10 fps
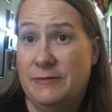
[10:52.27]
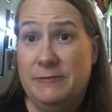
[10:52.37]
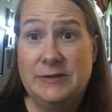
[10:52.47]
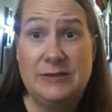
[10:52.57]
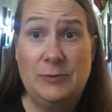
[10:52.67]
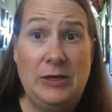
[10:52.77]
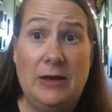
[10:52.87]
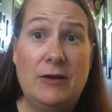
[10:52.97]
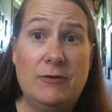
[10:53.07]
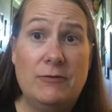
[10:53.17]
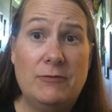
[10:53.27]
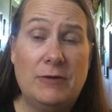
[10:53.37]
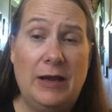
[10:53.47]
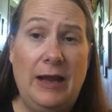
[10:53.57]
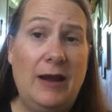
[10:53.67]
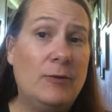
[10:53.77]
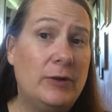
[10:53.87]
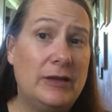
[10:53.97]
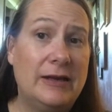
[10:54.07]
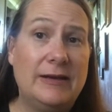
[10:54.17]
once we know how
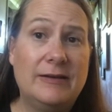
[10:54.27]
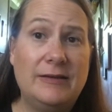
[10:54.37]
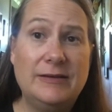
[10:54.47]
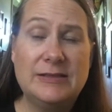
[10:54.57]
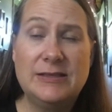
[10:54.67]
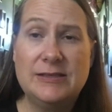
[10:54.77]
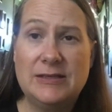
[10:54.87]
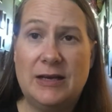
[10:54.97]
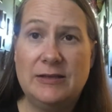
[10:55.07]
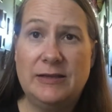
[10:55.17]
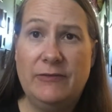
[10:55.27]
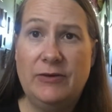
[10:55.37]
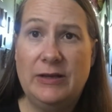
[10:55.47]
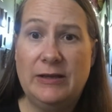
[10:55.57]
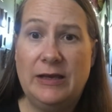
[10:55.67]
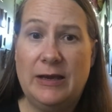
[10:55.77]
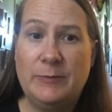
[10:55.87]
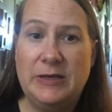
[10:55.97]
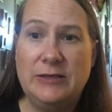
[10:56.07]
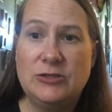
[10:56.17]
we liked these things, I'll definitely
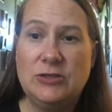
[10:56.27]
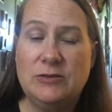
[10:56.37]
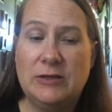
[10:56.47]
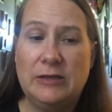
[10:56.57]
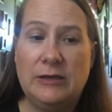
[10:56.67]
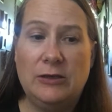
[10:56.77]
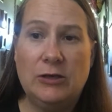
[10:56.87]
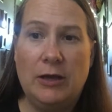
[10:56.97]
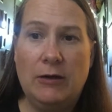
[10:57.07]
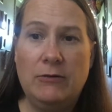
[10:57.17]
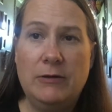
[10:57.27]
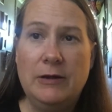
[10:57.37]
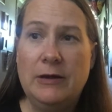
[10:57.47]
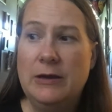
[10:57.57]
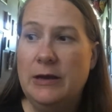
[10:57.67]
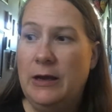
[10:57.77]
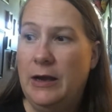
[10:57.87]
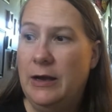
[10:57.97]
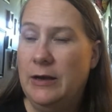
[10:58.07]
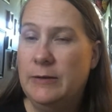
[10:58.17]
update you and let you know.
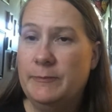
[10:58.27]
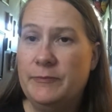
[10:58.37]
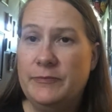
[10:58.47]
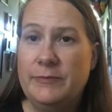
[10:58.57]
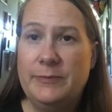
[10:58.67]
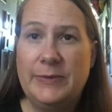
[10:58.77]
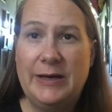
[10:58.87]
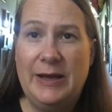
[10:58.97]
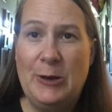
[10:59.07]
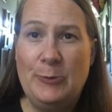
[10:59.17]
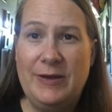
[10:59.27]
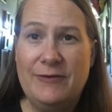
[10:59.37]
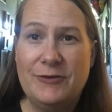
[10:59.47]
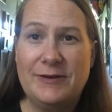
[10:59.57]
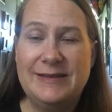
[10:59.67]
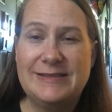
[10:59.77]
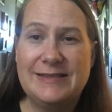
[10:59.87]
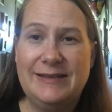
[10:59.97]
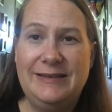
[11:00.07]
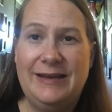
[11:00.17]
Um, but I hope you have a great
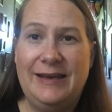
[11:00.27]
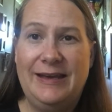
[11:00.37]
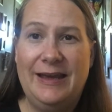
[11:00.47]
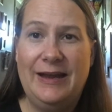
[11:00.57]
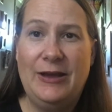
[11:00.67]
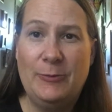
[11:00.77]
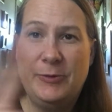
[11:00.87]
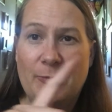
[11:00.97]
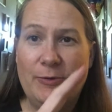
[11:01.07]
Sunday, and I hope you're